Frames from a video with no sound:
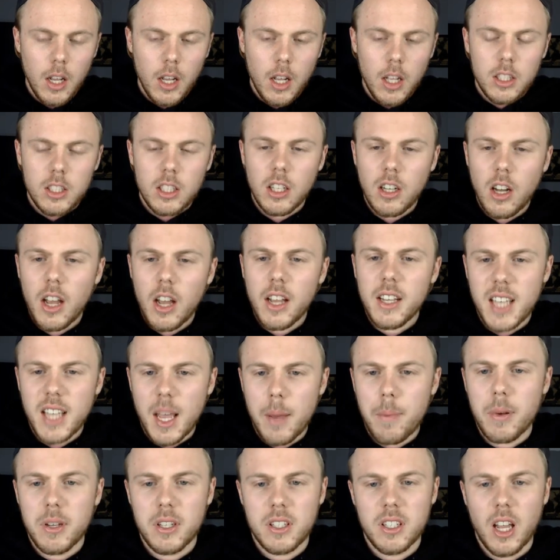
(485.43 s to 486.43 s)
Tonight's
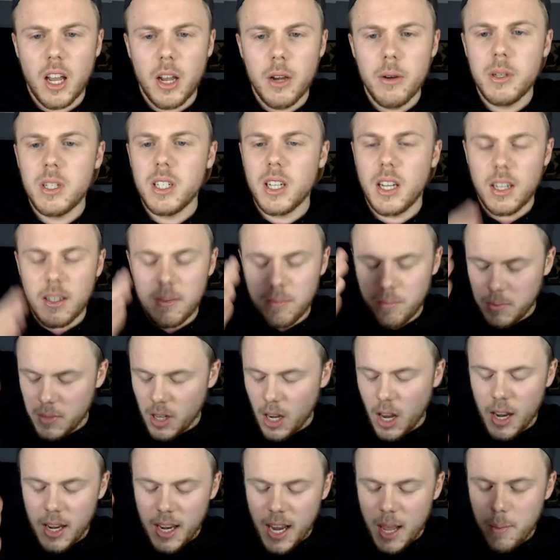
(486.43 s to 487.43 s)
episode, and
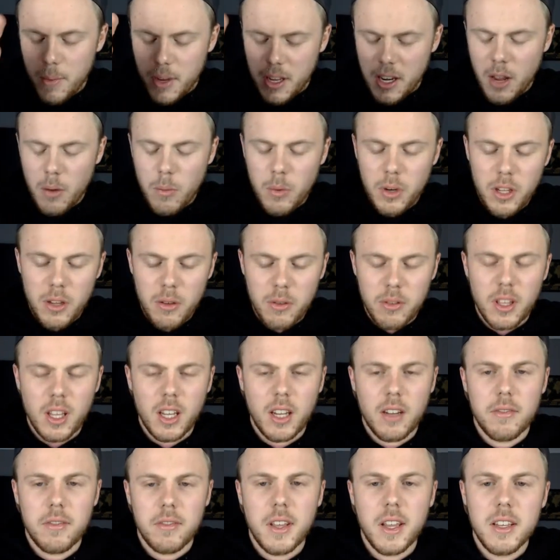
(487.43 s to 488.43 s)
let me know what you
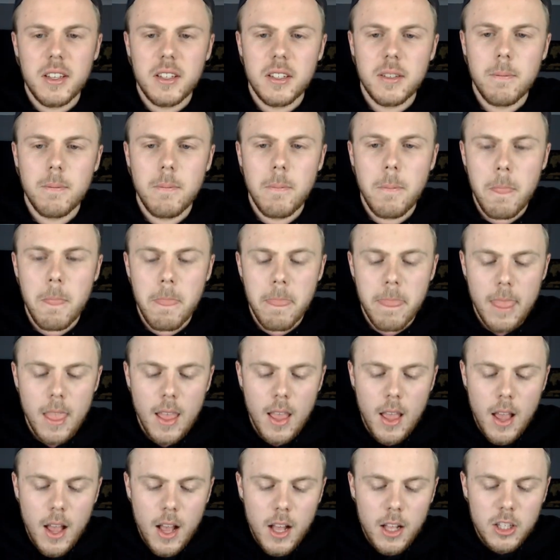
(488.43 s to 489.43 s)
think of this.
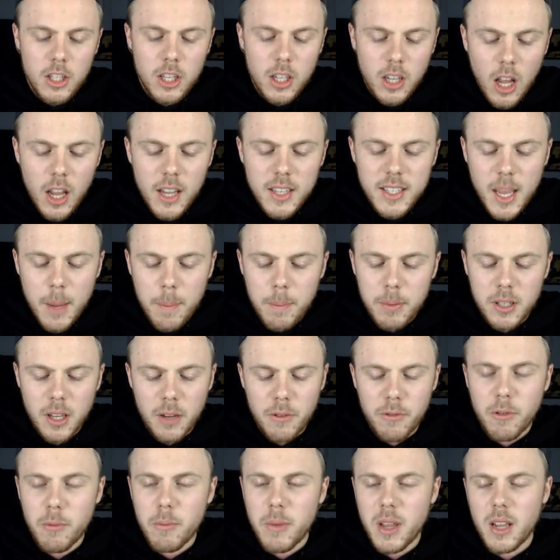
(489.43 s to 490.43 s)
Tonight's episode
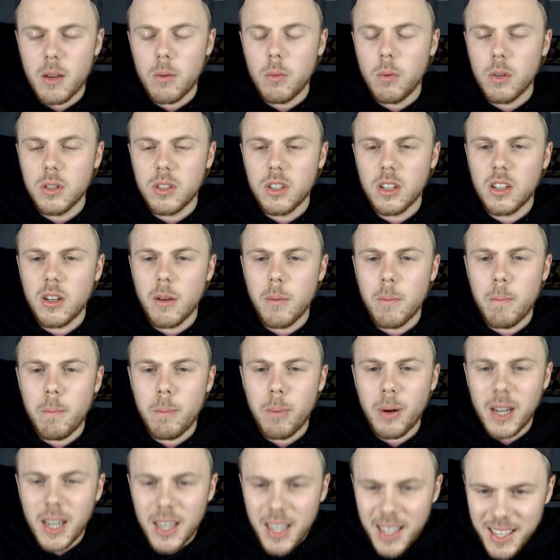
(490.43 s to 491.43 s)
for me was a
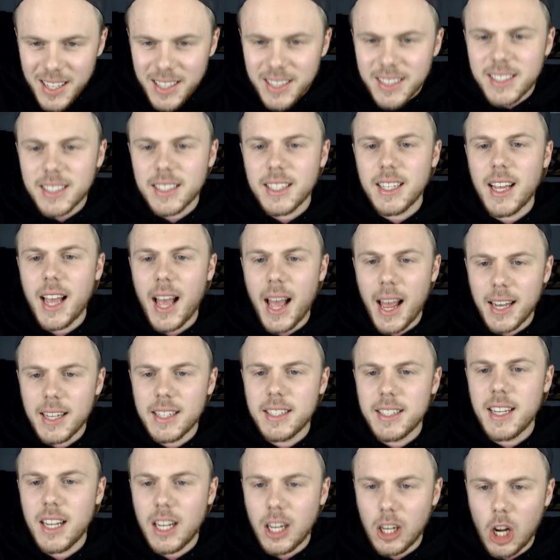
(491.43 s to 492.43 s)
complete
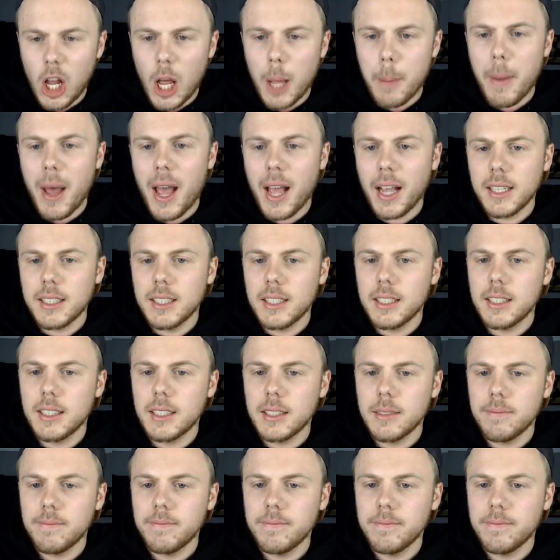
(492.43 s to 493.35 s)
anticlimax.